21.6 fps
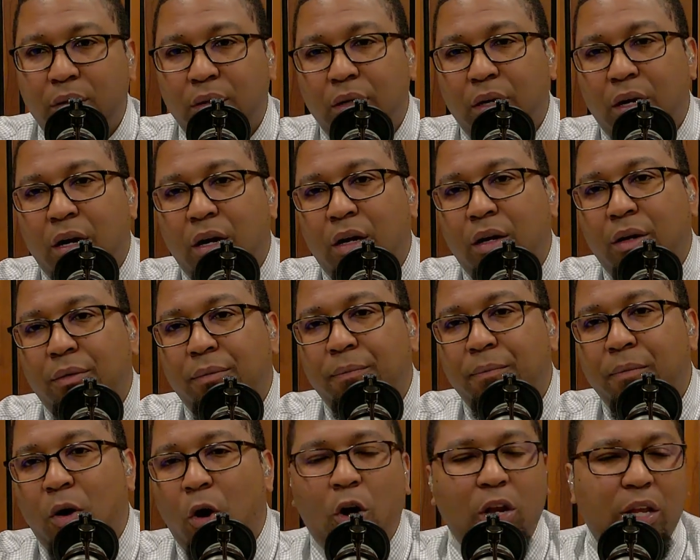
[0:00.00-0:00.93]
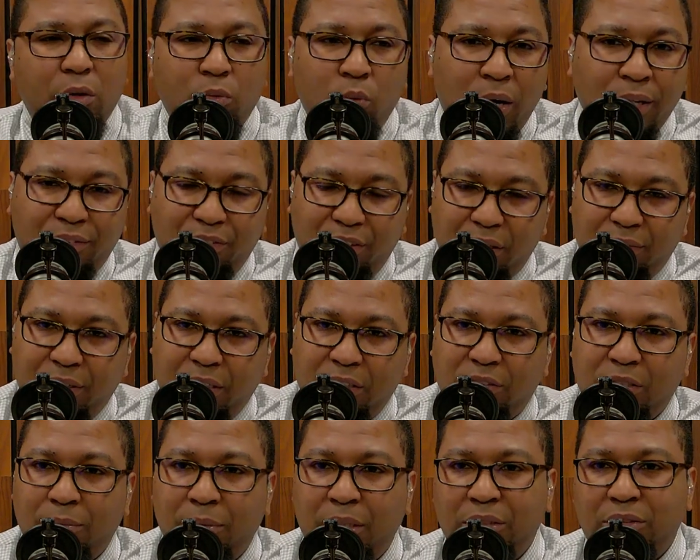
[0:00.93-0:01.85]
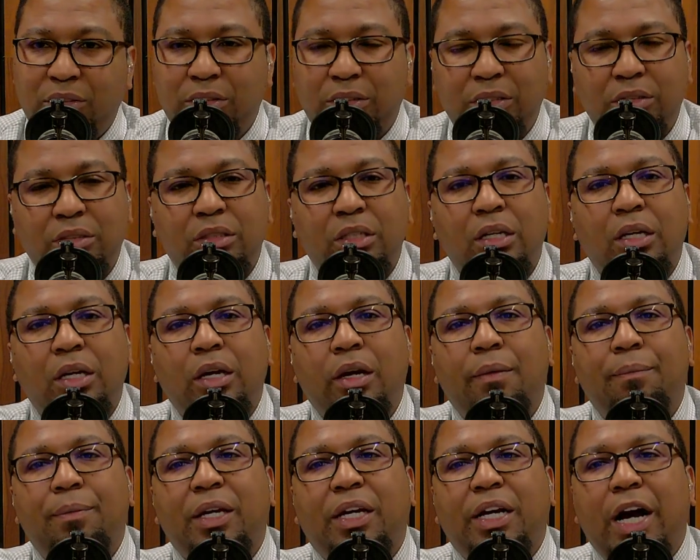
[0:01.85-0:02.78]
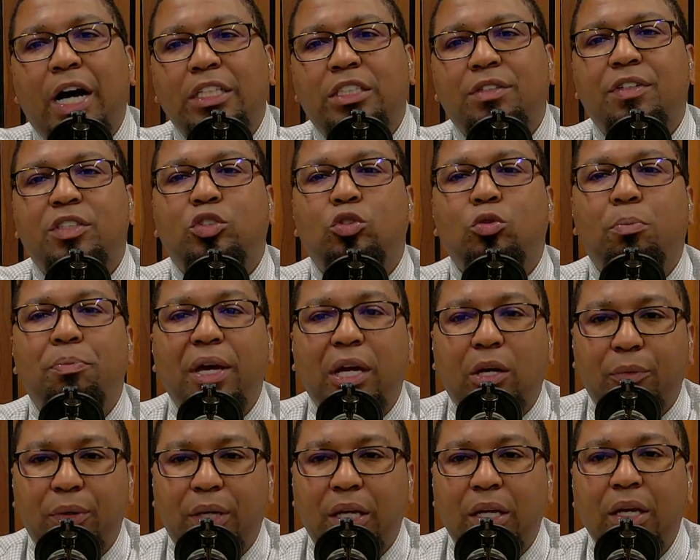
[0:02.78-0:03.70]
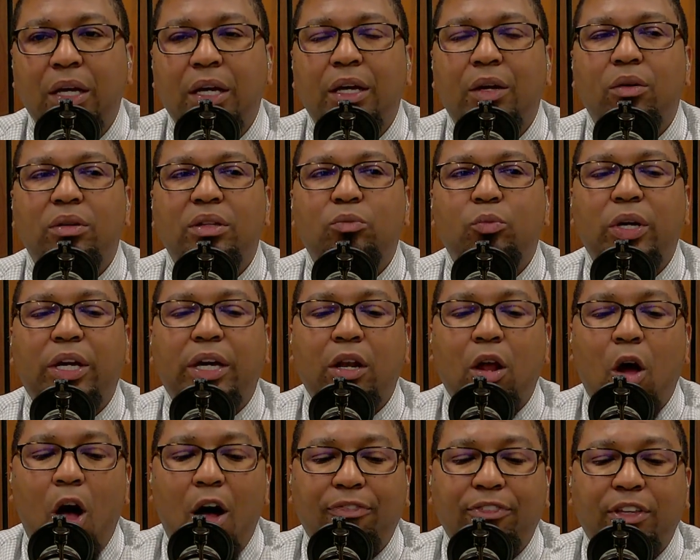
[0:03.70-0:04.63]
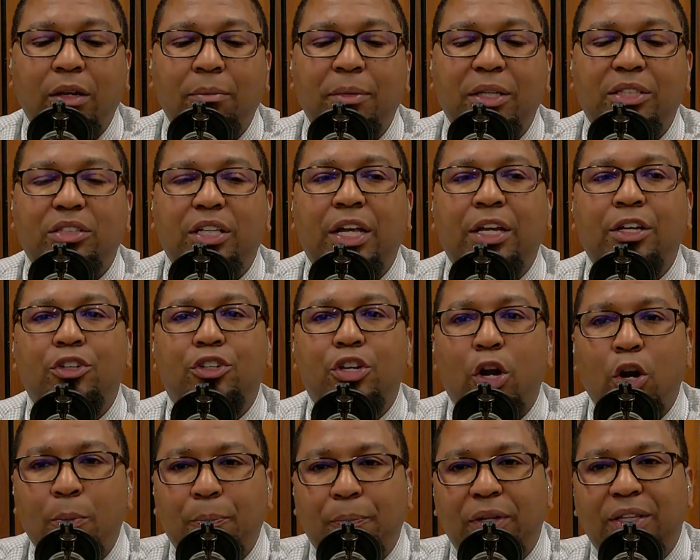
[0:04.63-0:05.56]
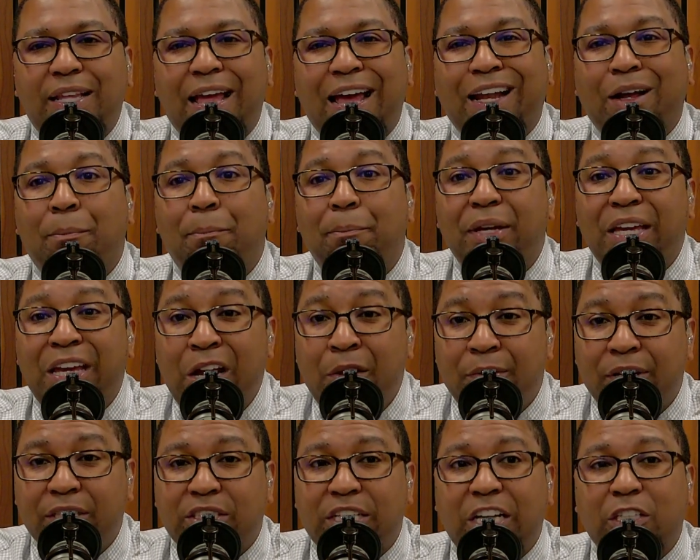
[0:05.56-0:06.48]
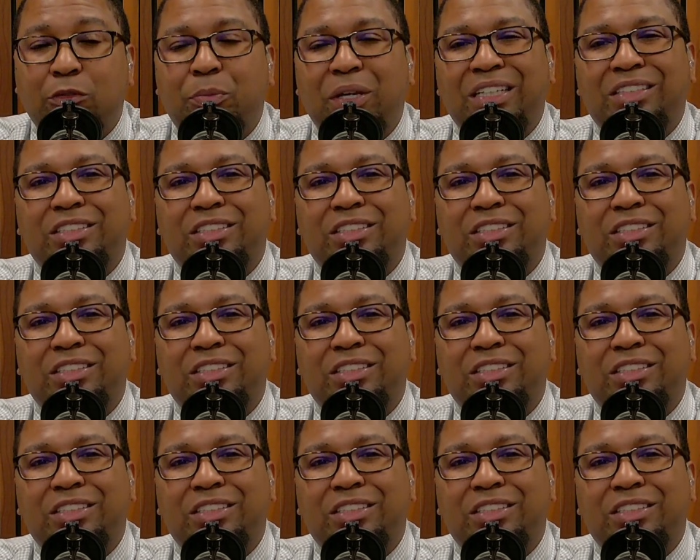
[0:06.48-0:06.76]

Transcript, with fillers: uh, all at once, even in some instances, because of its ubiquity, we can often misinterpret that appearance as being